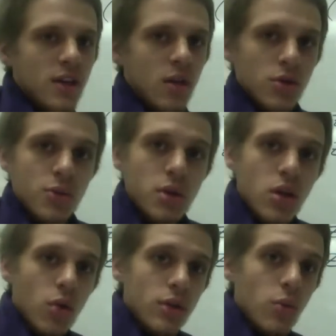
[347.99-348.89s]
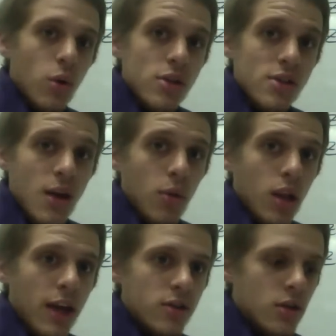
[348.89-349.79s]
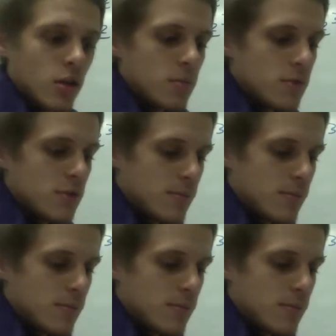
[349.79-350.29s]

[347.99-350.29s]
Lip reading: Those were the only ones that were like terms.